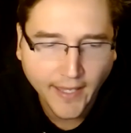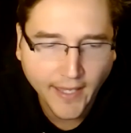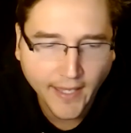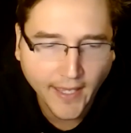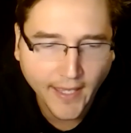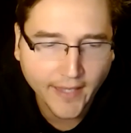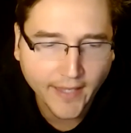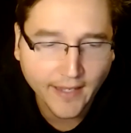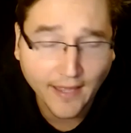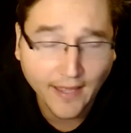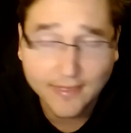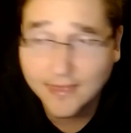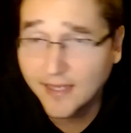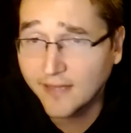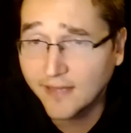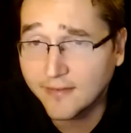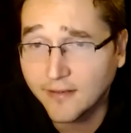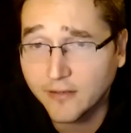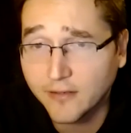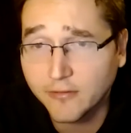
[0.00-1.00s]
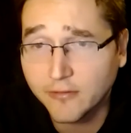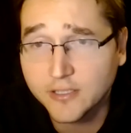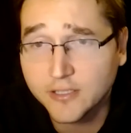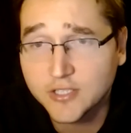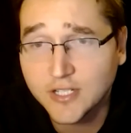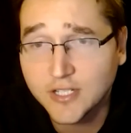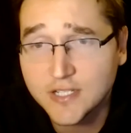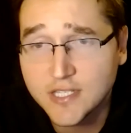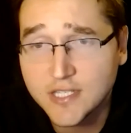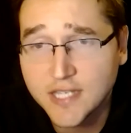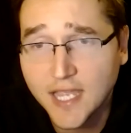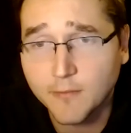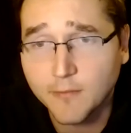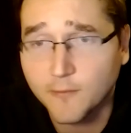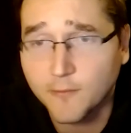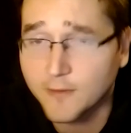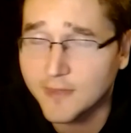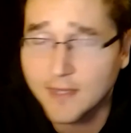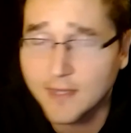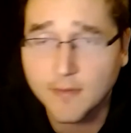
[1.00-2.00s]
And I think it's going to really change the
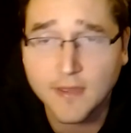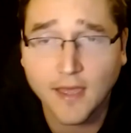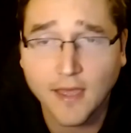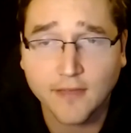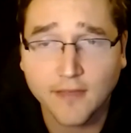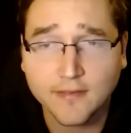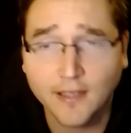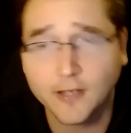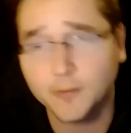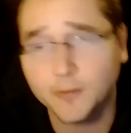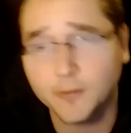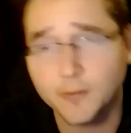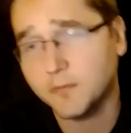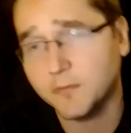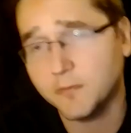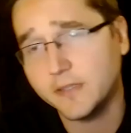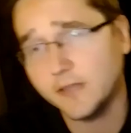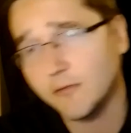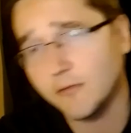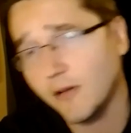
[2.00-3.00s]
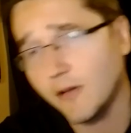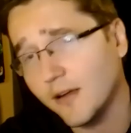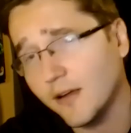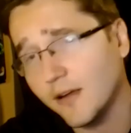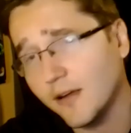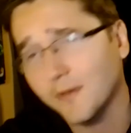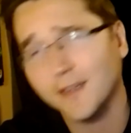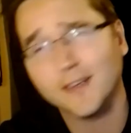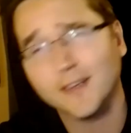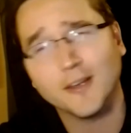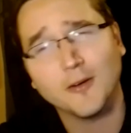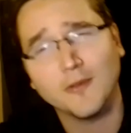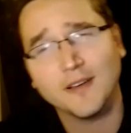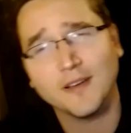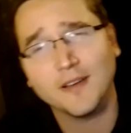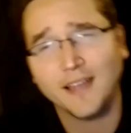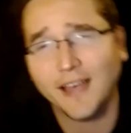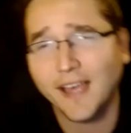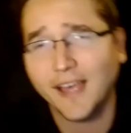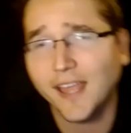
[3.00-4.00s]
game for DBS. I could be completely wrong, but you know
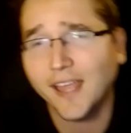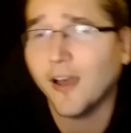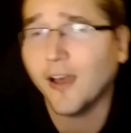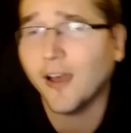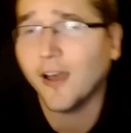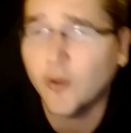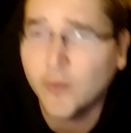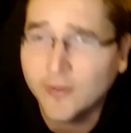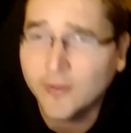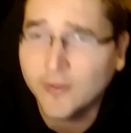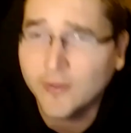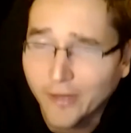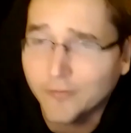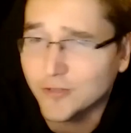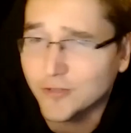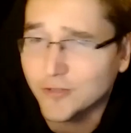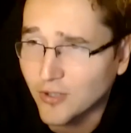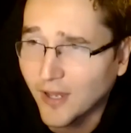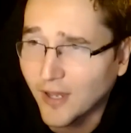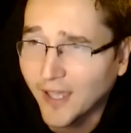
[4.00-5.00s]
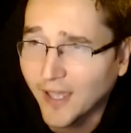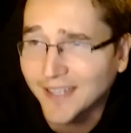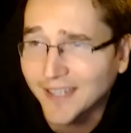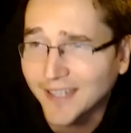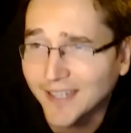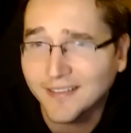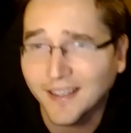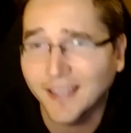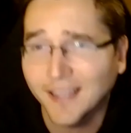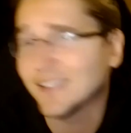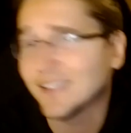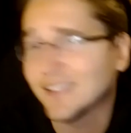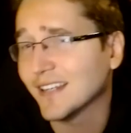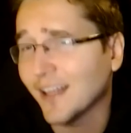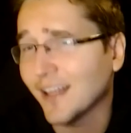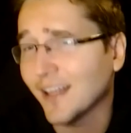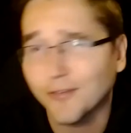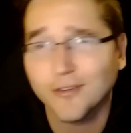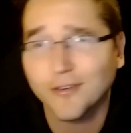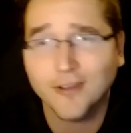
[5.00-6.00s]
what? I always love trying, and you
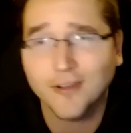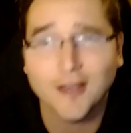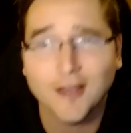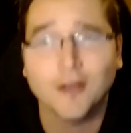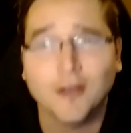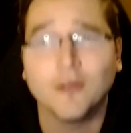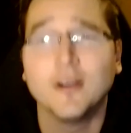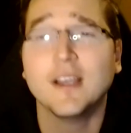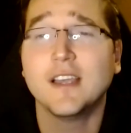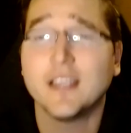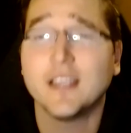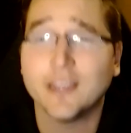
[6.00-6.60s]
never know.